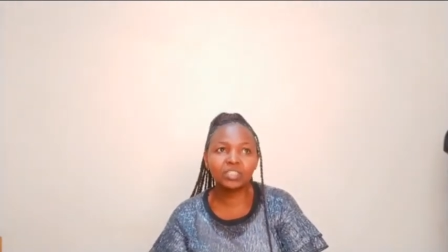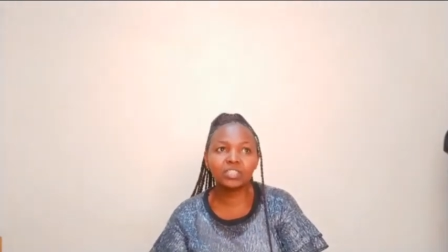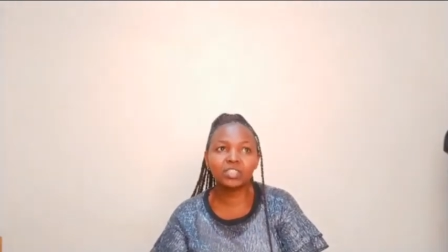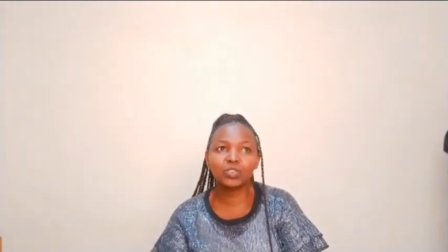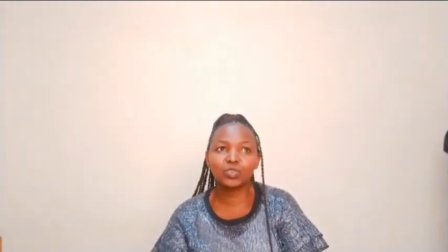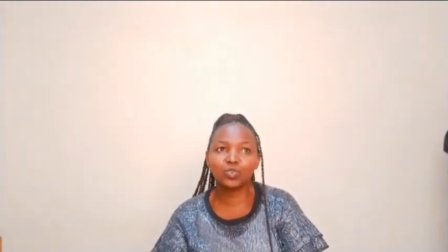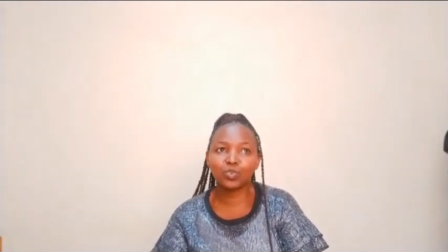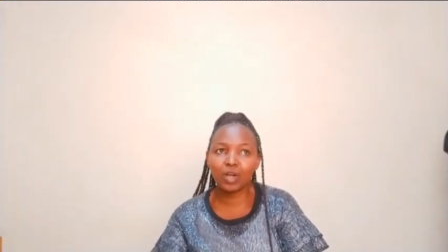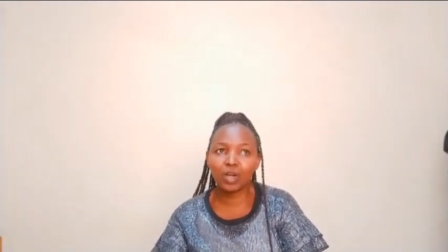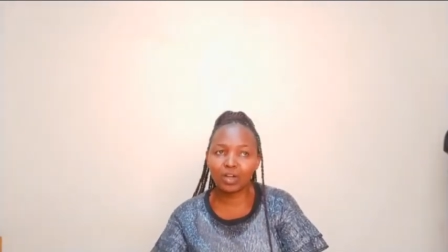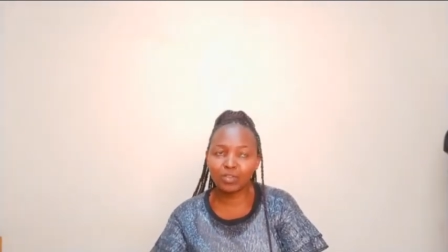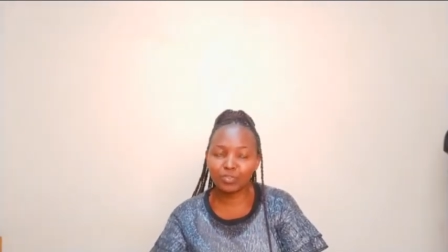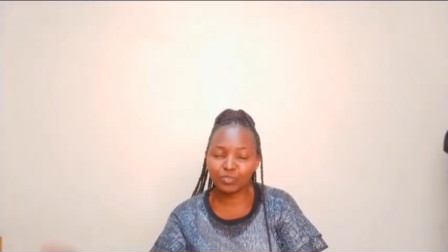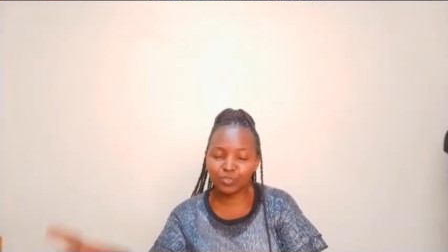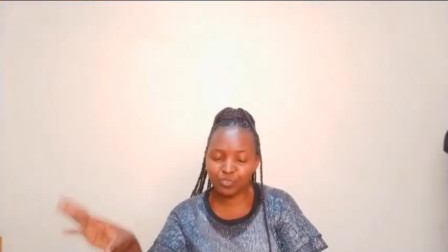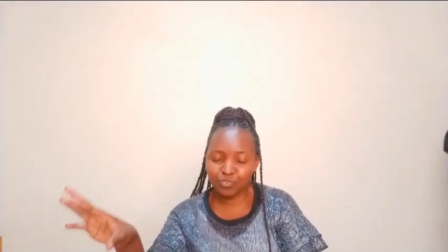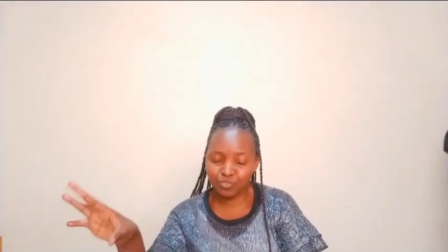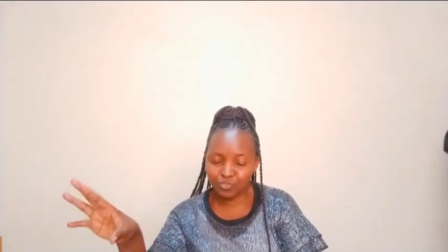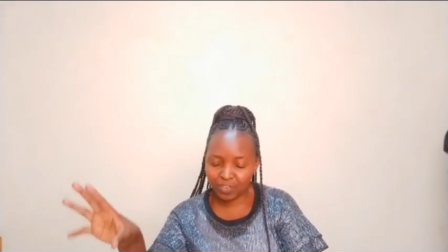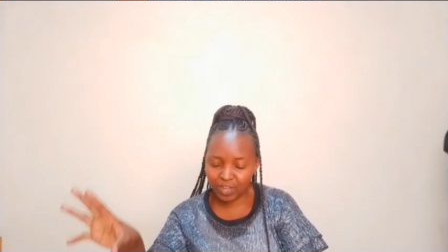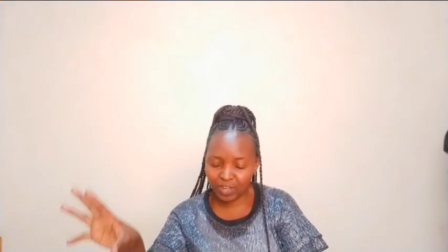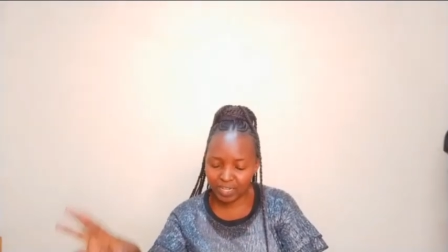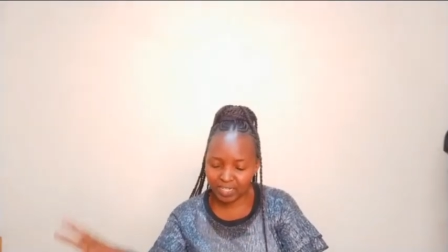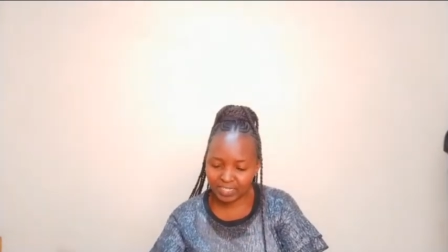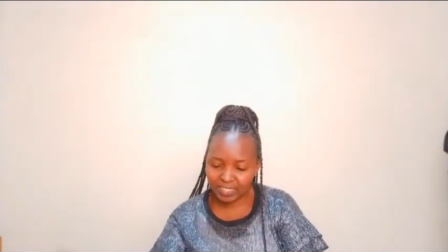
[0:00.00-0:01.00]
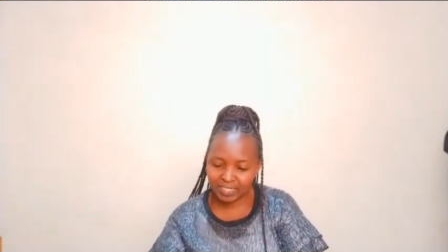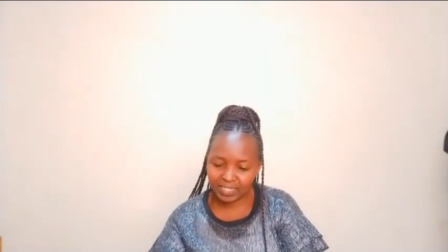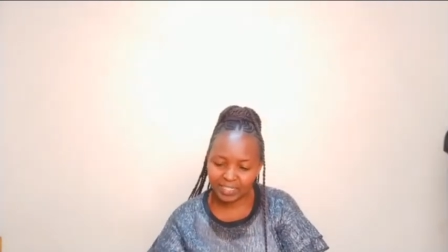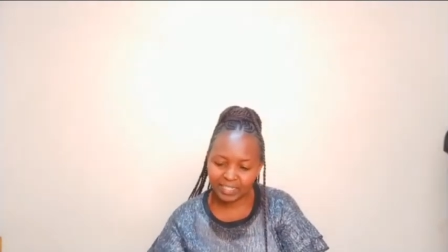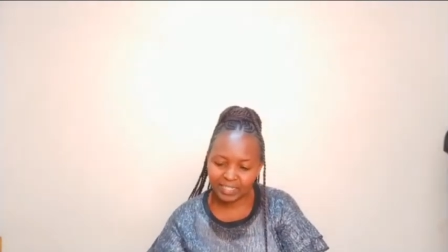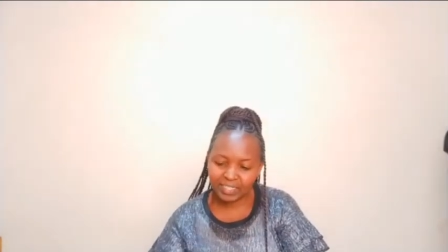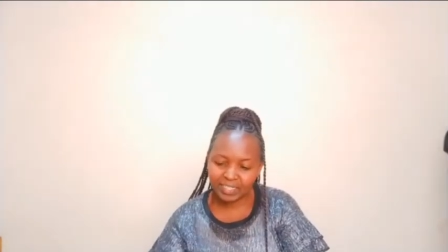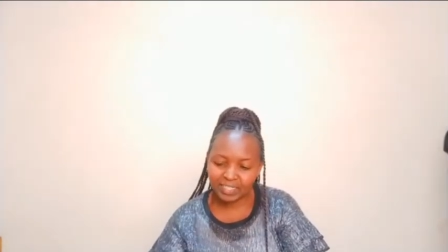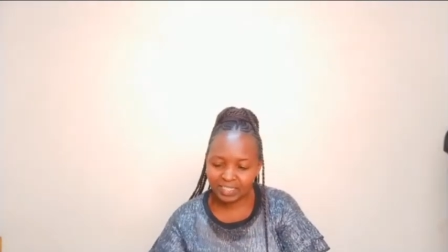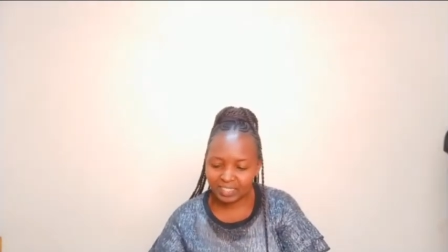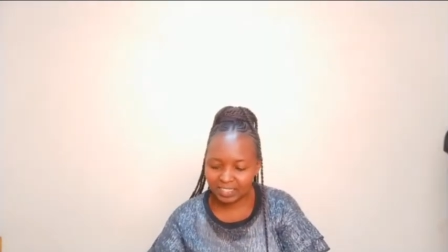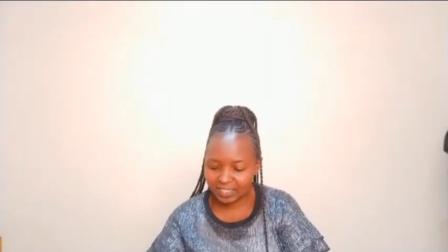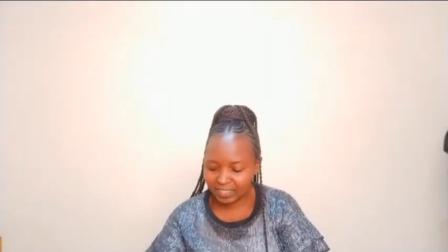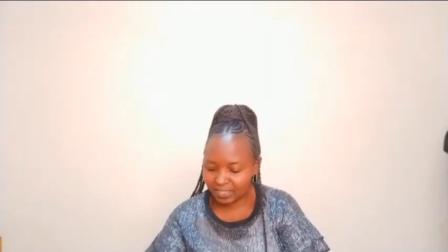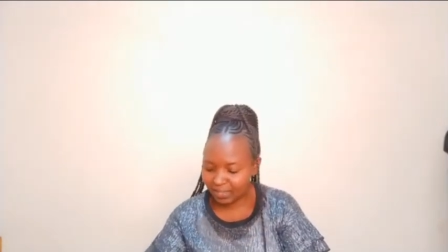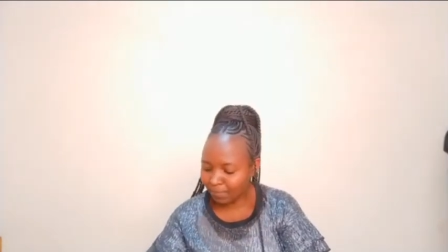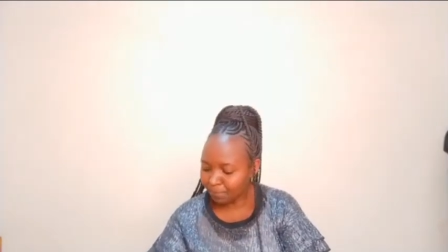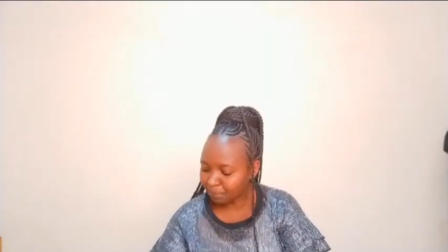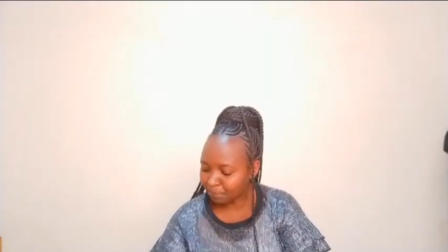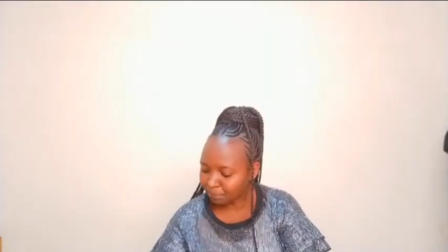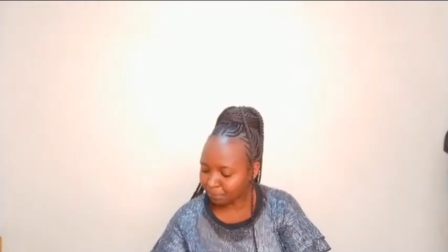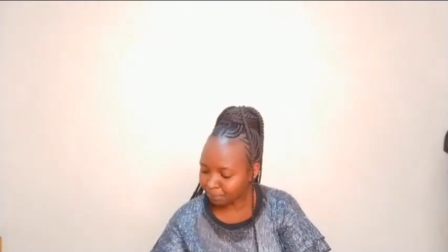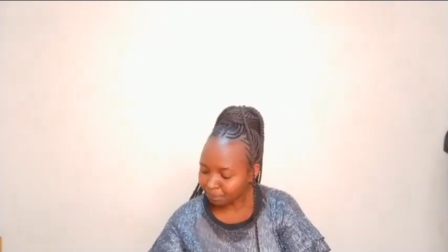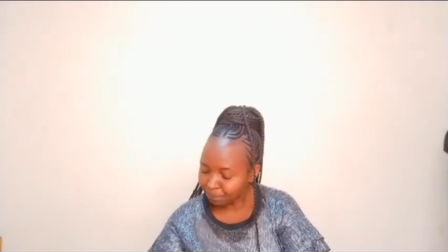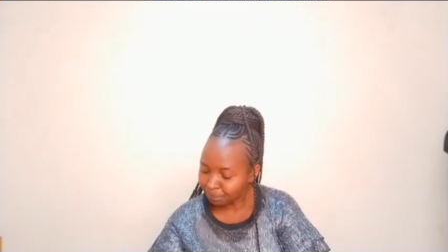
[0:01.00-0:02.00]
you have to factor in some
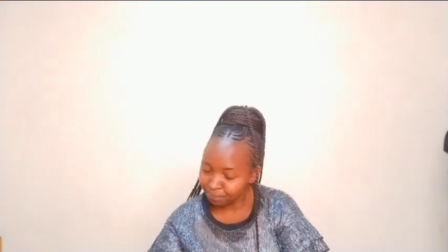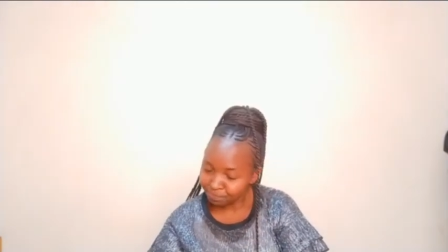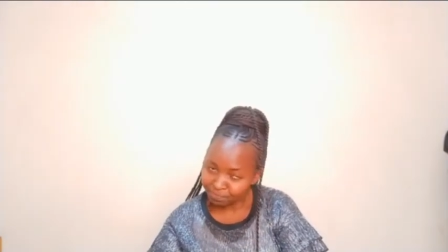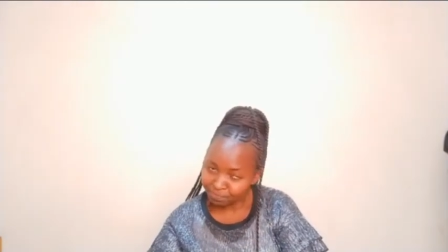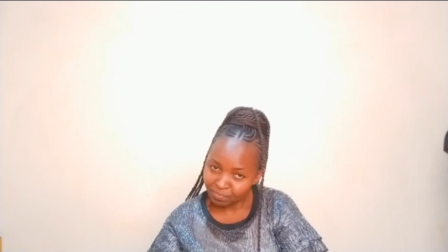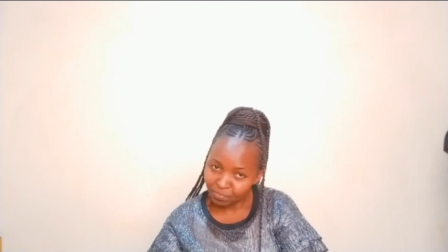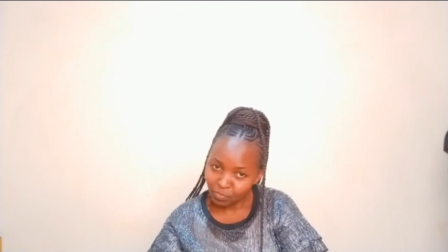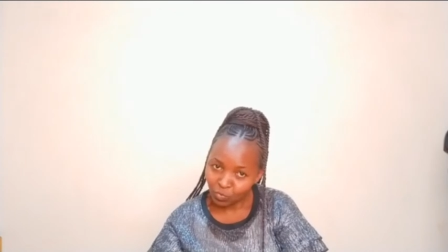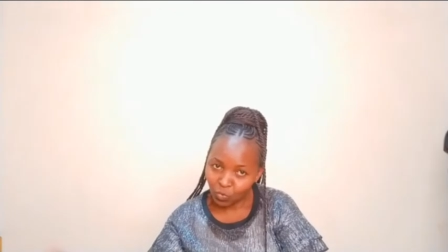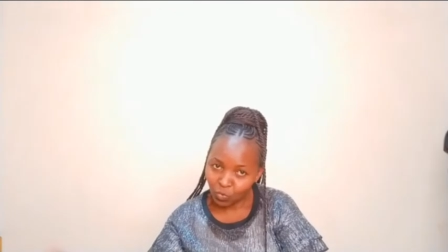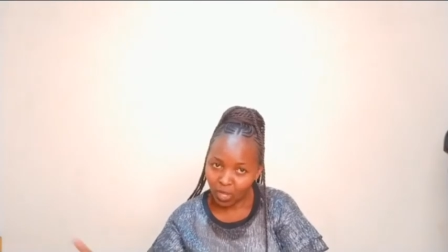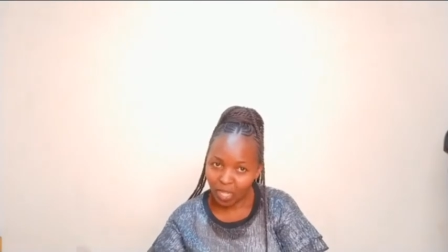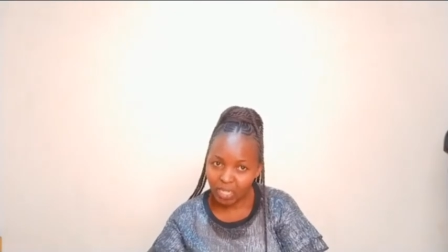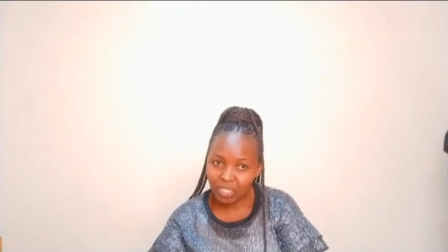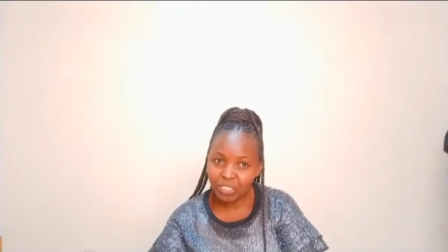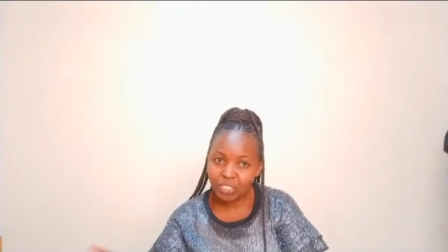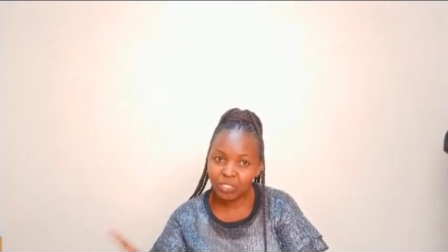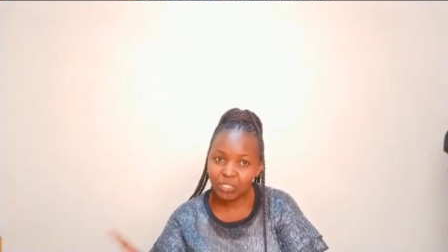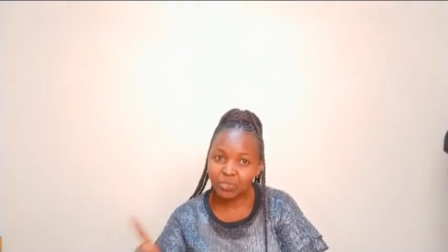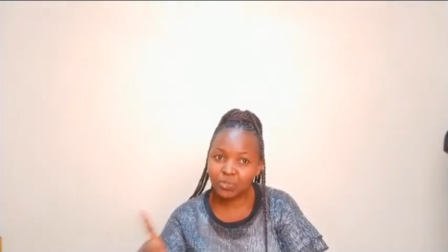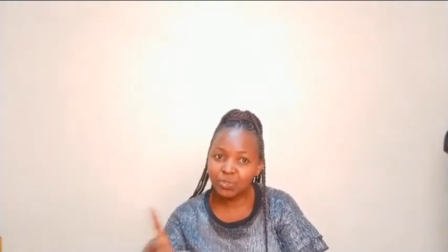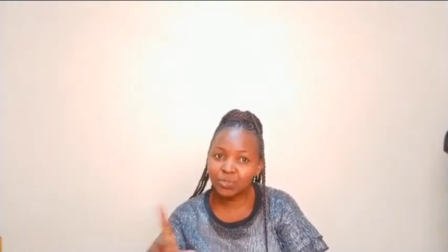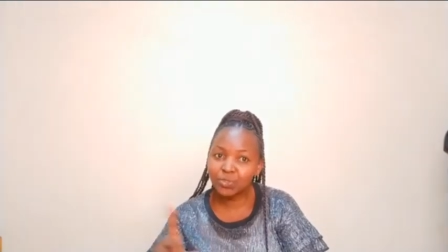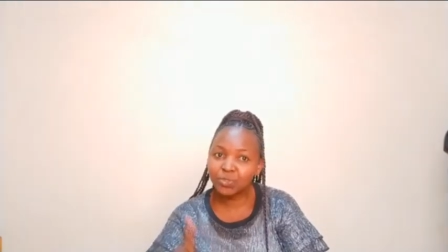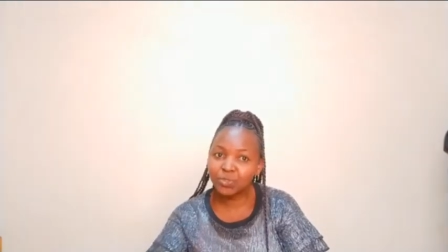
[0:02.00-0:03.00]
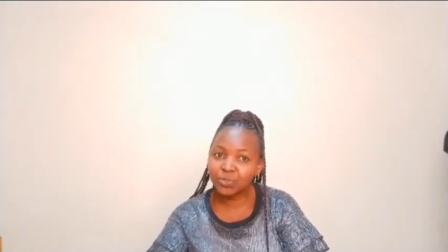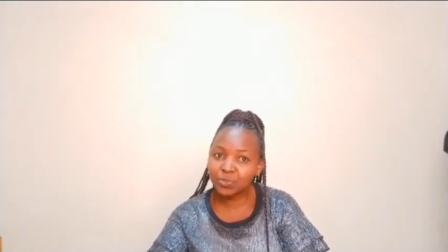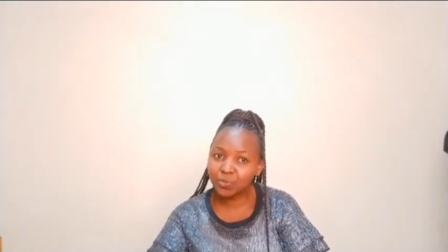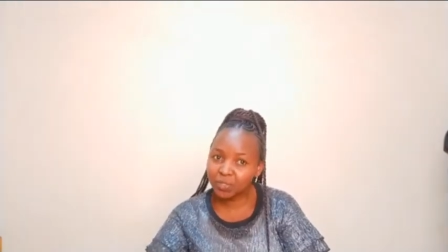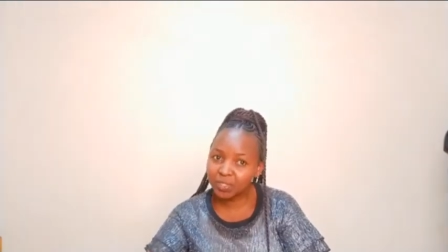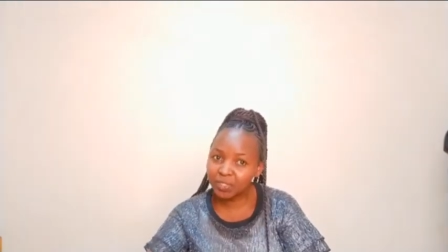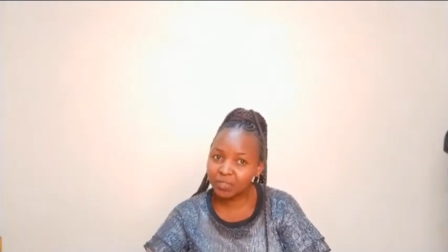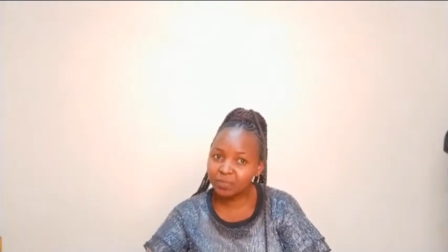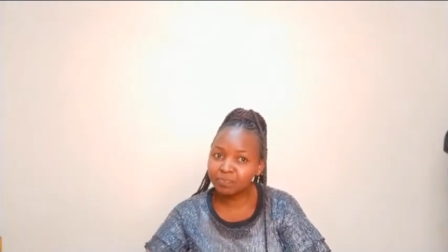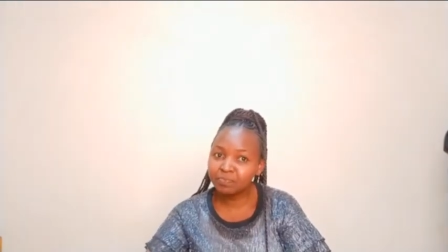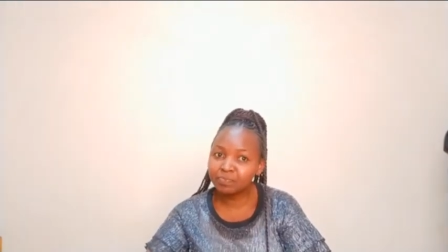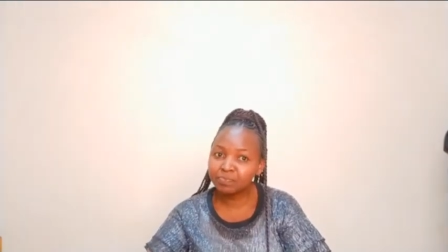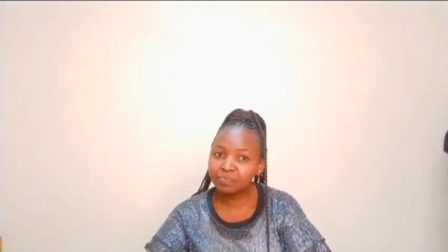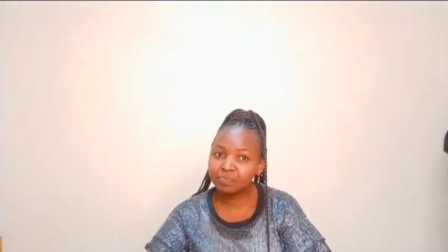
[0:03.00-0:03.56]
1, 2, 3.